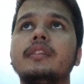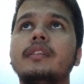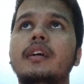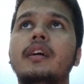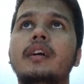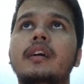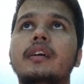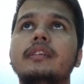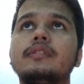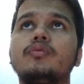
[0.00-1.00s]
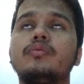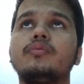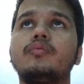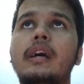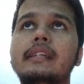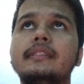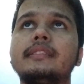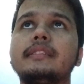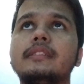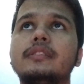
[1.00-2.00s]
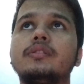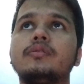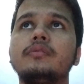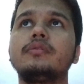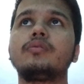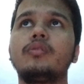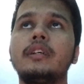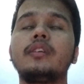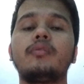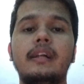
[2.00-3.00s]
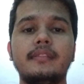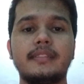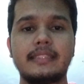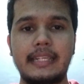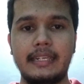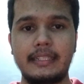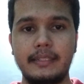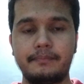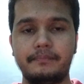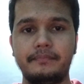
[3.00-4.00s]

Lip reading: the 12th the 12th standard